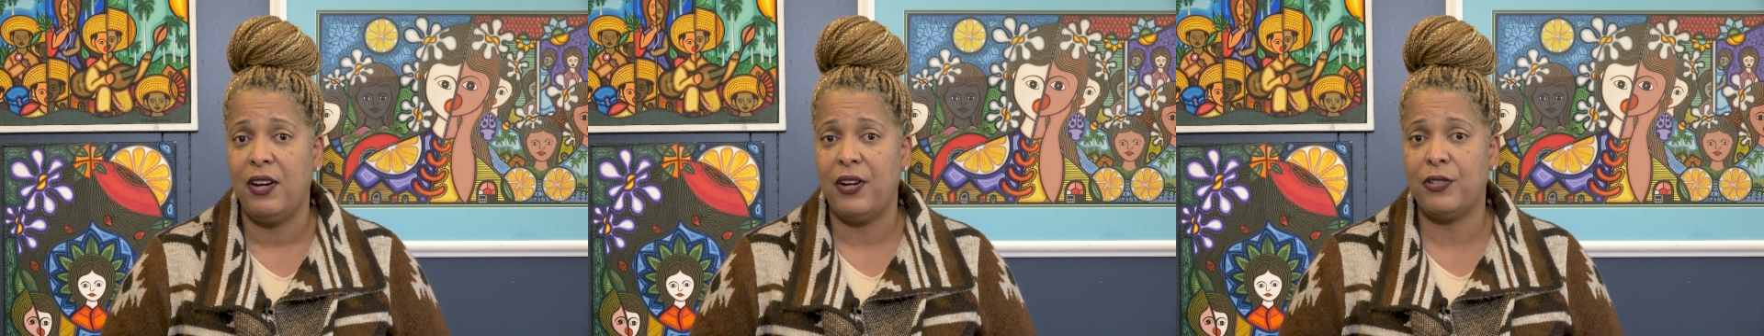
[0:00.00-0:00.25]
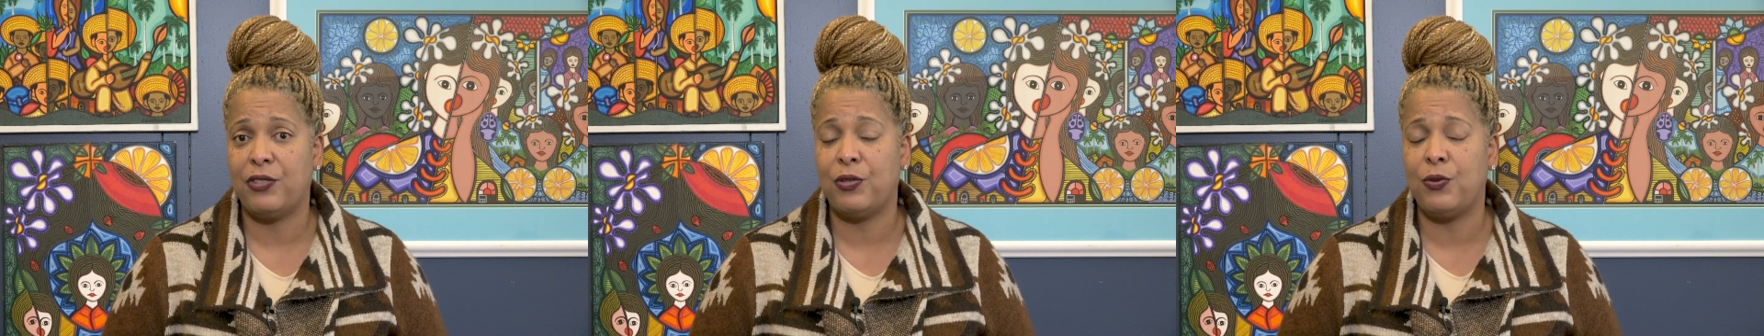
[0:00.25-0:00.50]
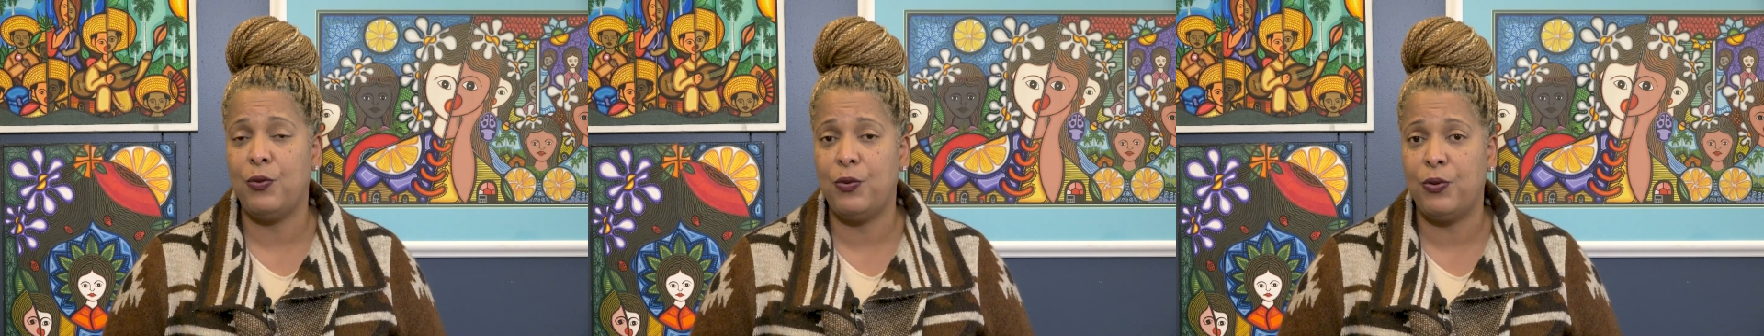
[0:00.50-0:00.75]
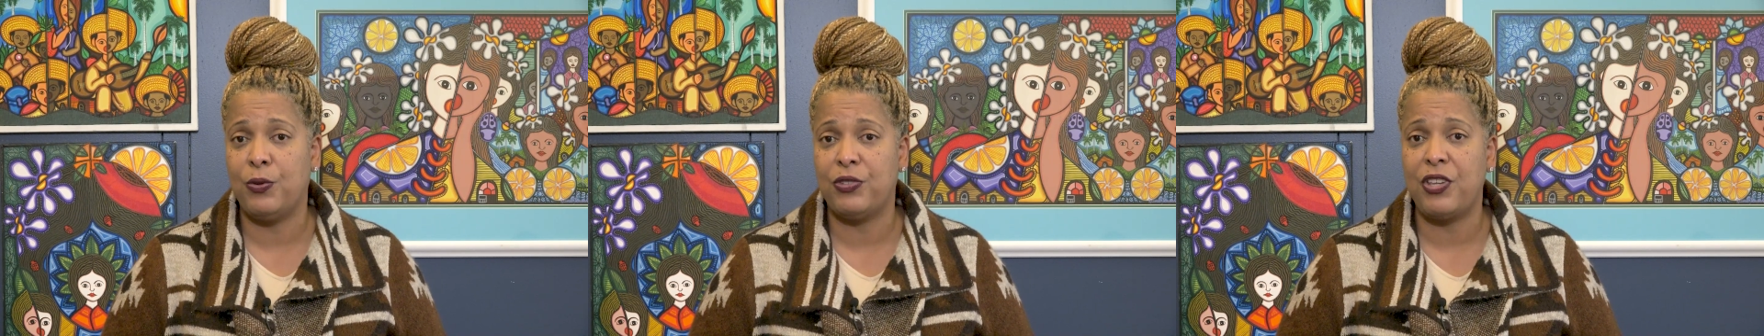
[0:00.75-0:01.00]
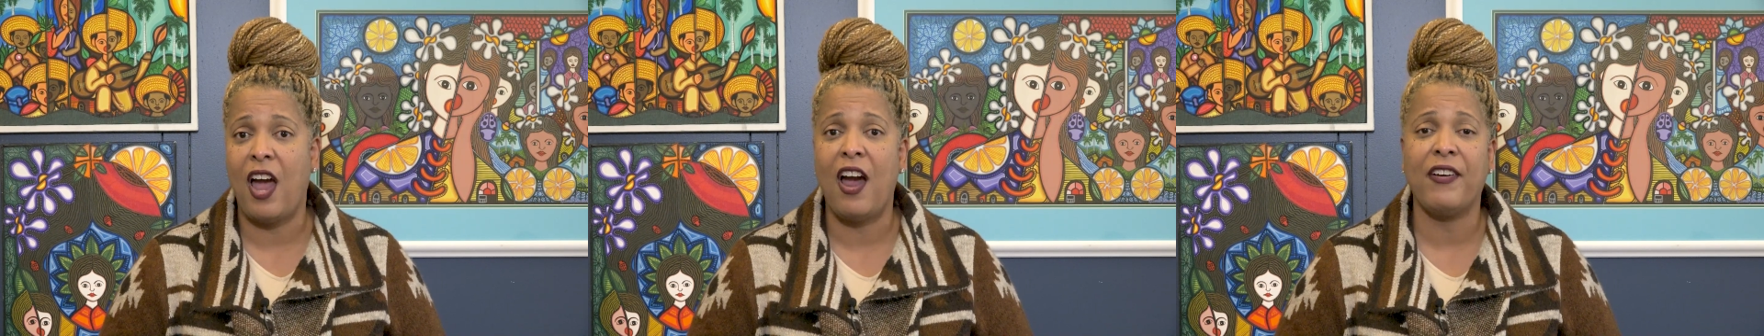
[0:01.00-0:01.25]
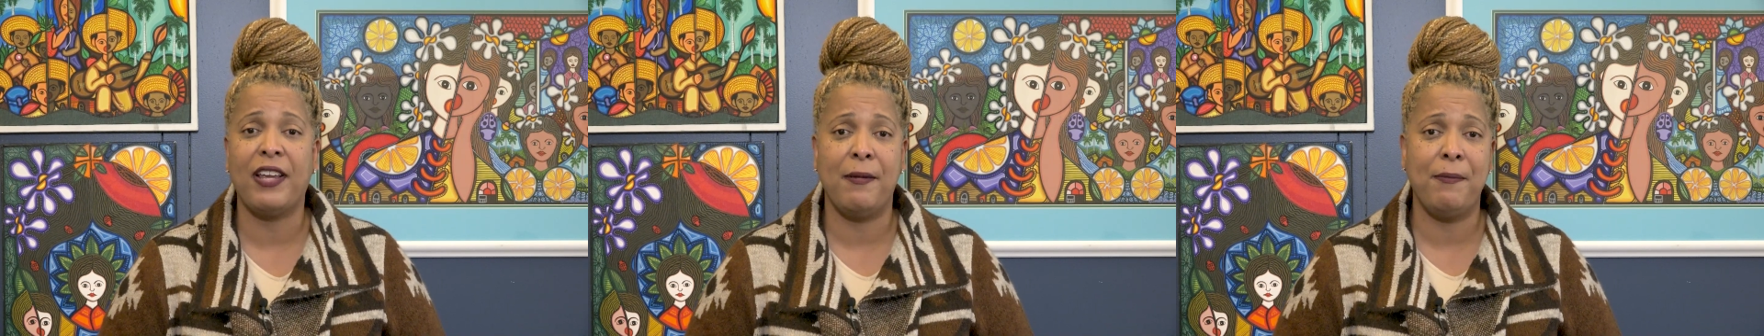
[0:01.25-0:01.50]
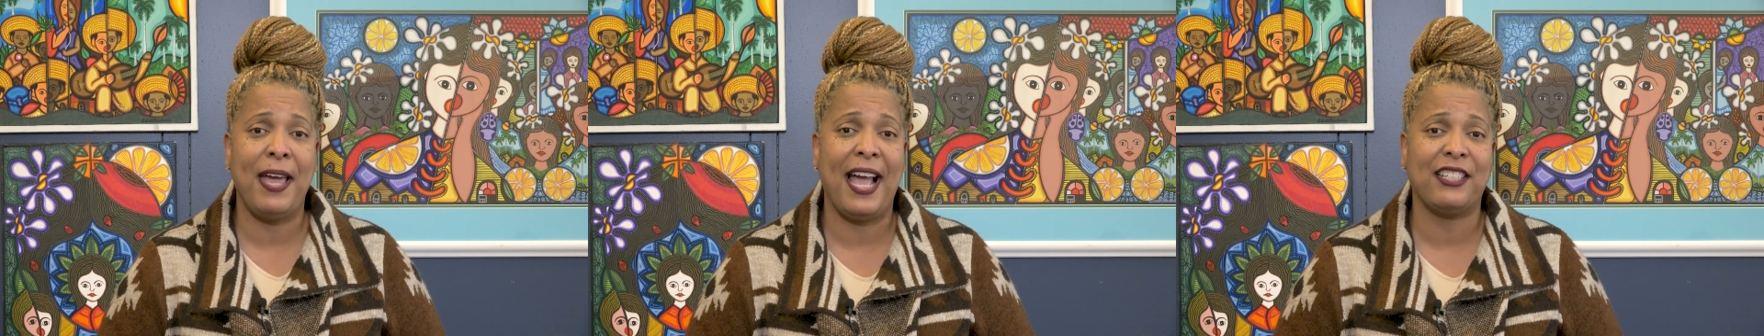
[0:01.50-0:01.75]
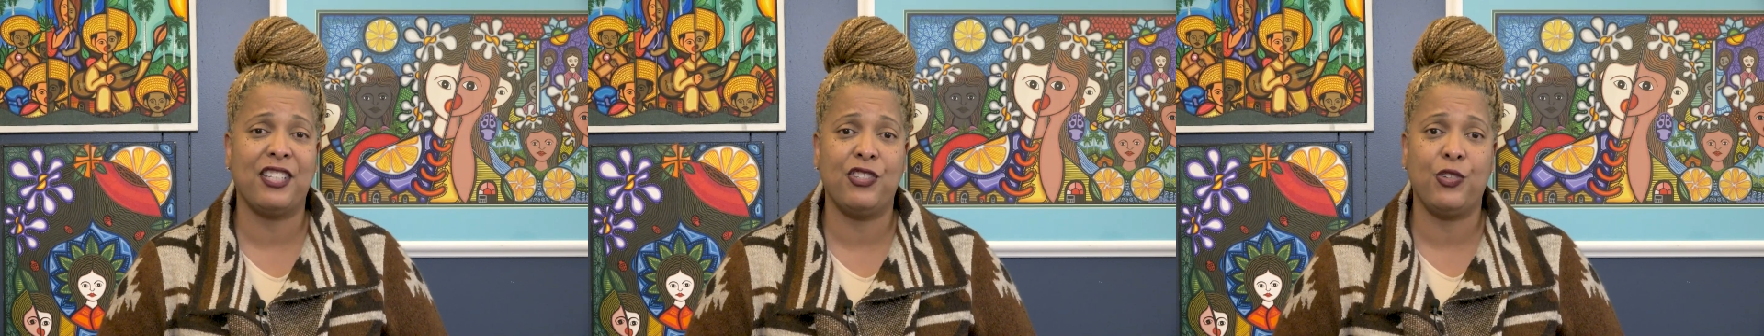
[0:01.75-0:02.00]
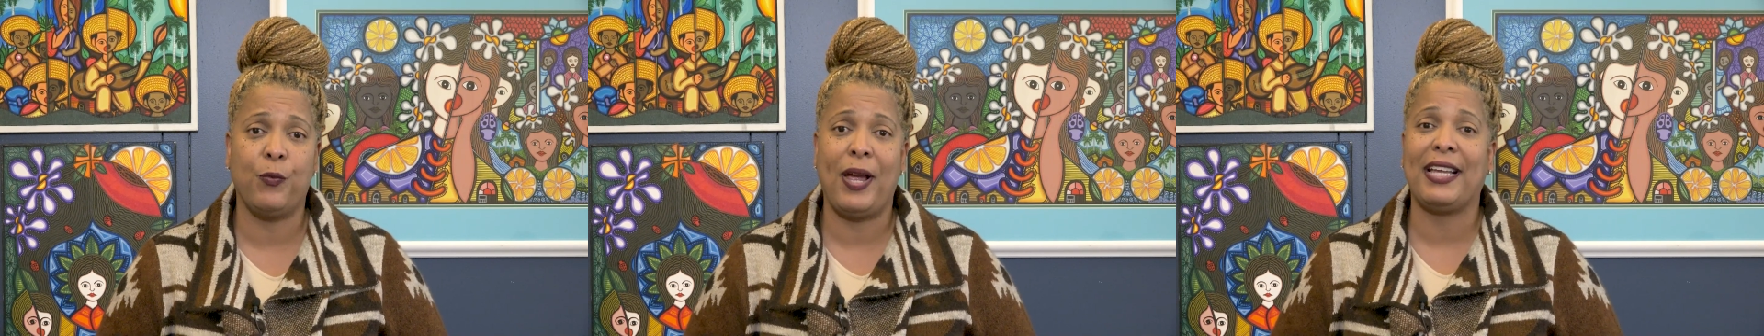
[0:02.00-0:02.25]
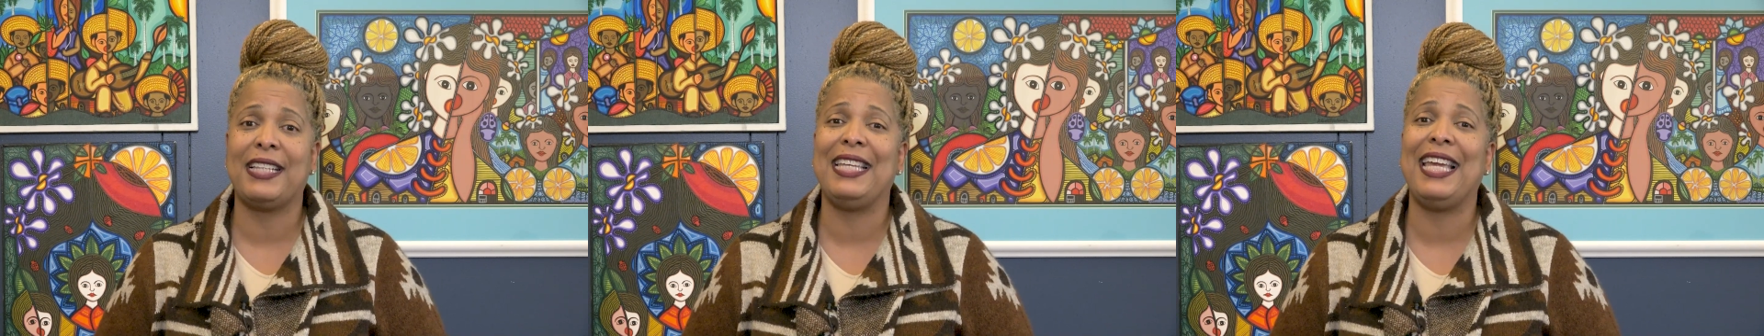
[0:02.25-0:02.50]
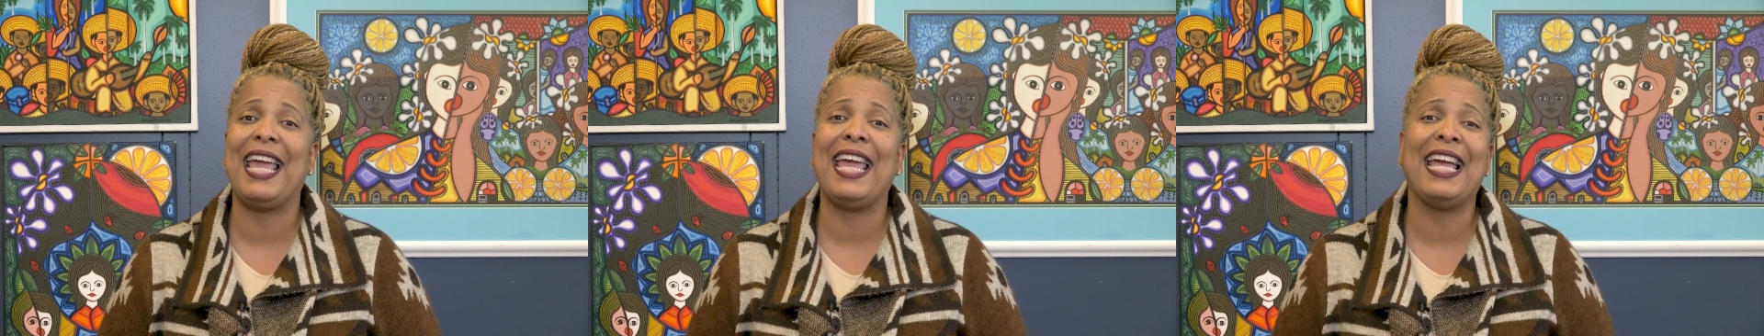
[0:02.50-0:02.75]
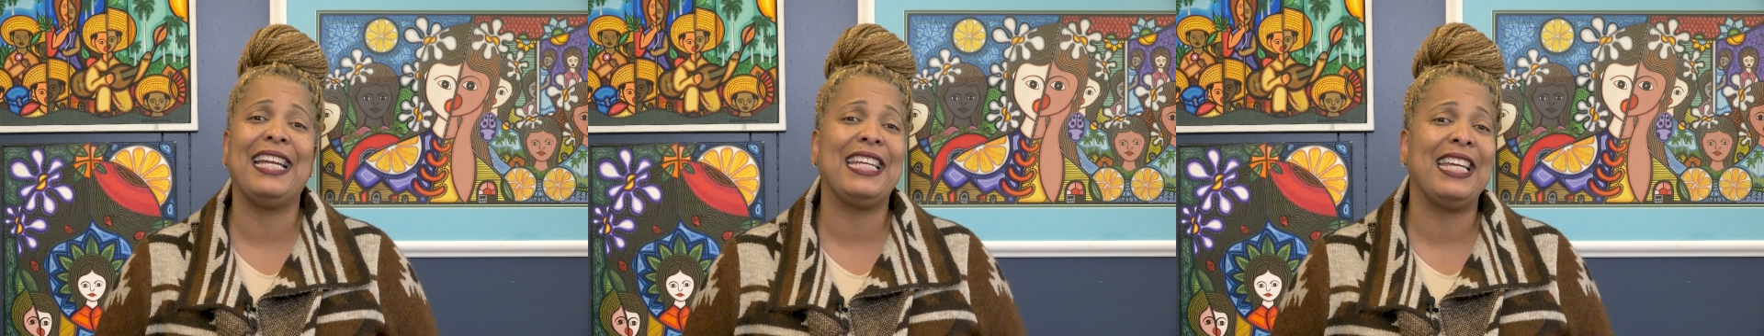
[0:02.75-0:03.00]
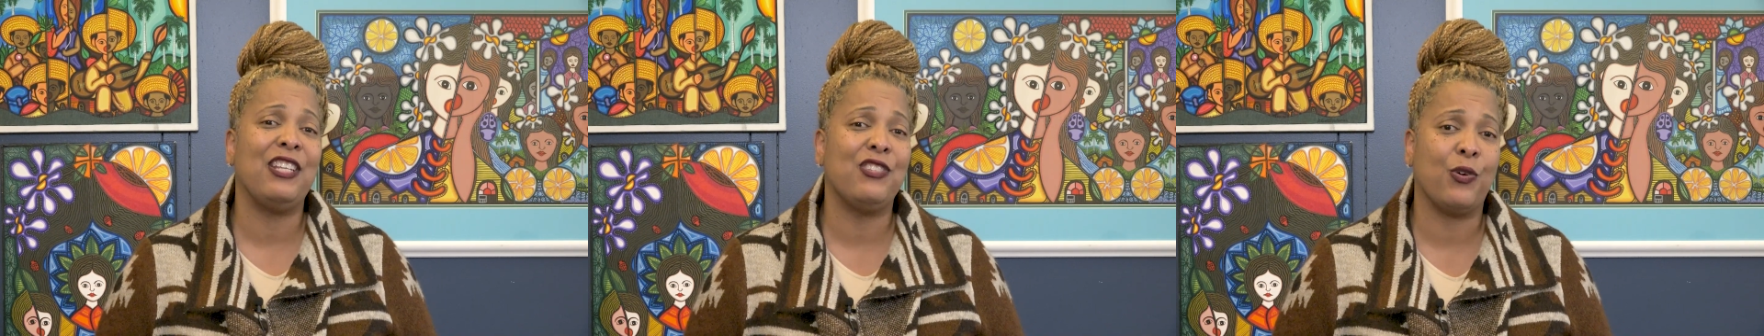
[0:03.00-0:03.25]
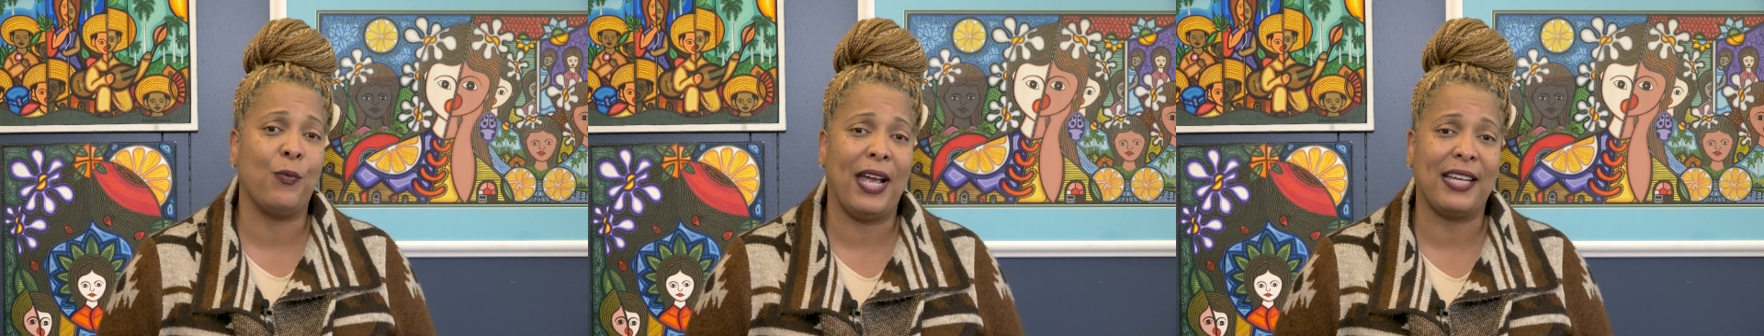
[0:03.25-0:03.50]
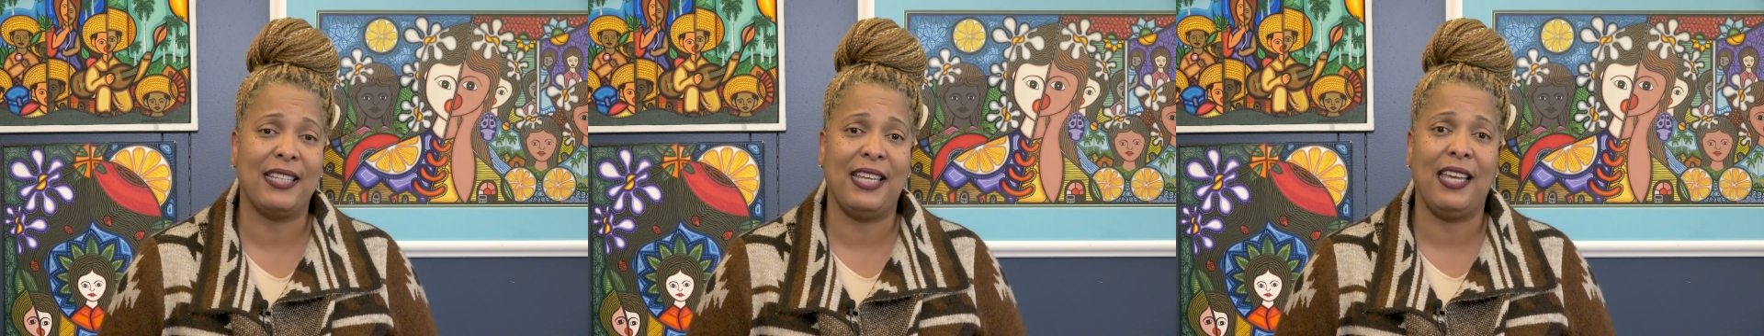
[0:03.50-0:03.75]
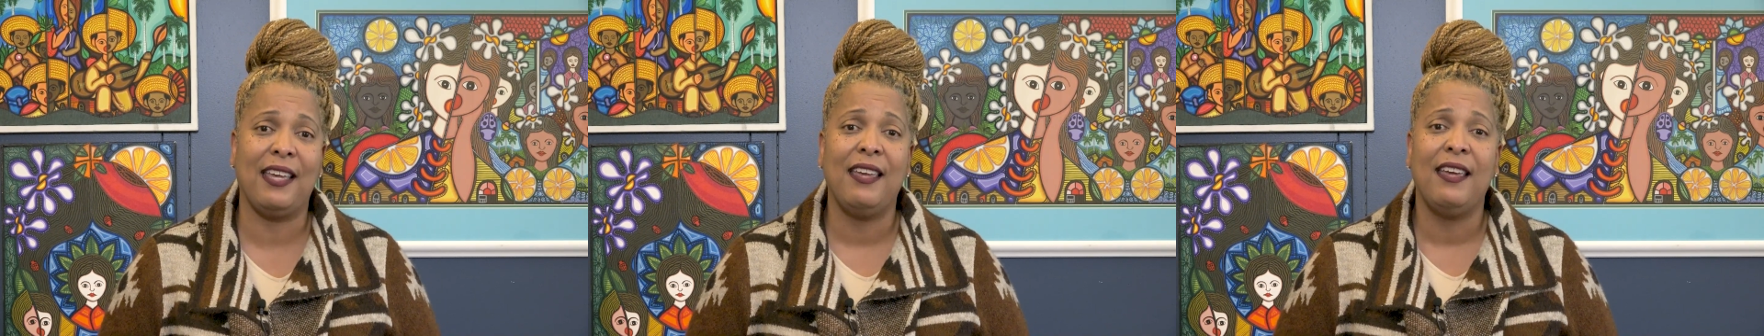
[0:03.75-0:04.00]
Our schools are impacted directly and indirectly,